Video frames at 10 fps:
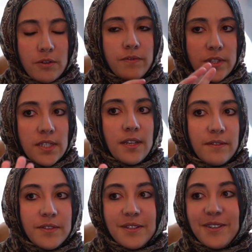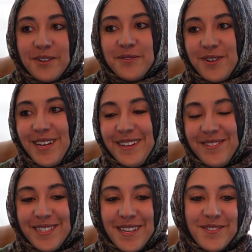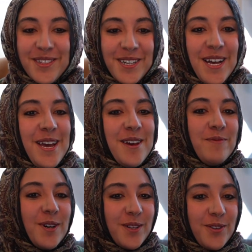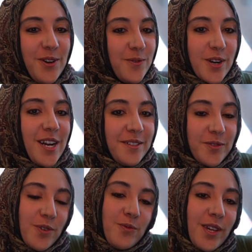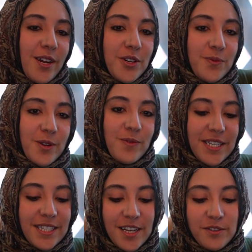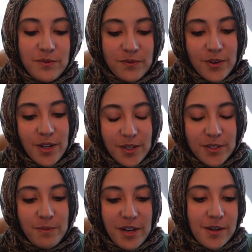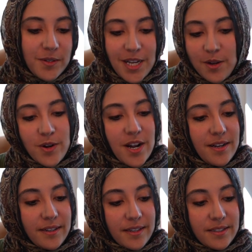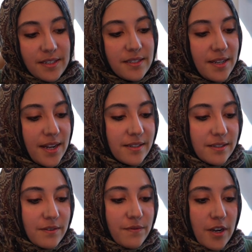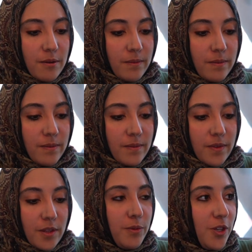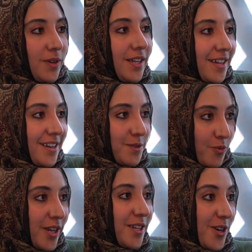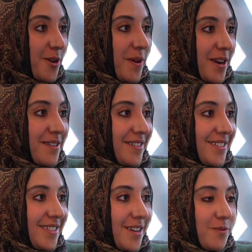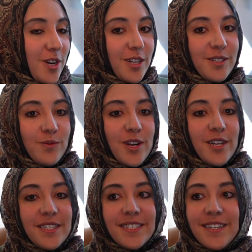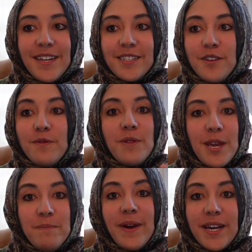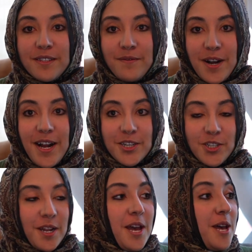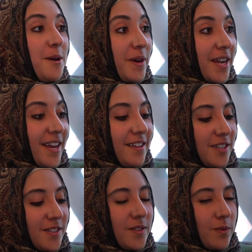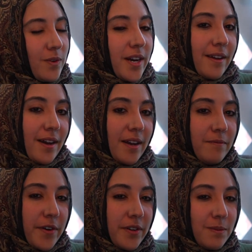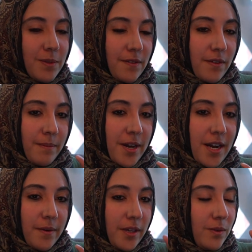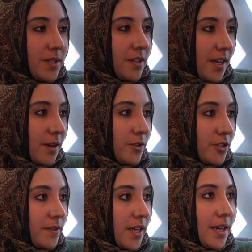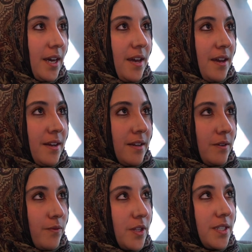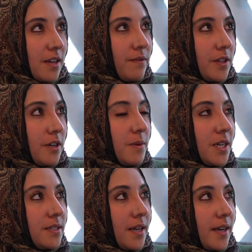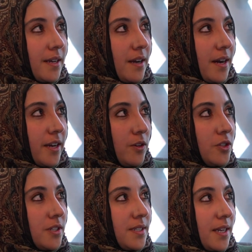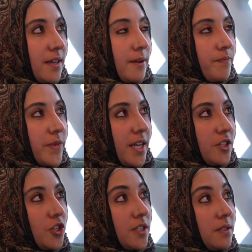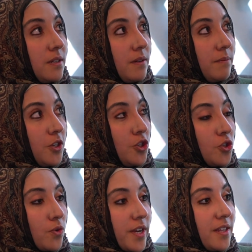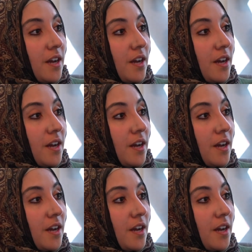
for the sake of Allah. But no, we're not, when we intend for Allah subhanahu wa ta'ala, we're not disconnected from the beauty that it's bringing to our parents, and we're not disconnected from the impact of our action. But again, this is why I'm very specific about how I use the language of like for the sake of Allah, because I usually say that it's just ensuring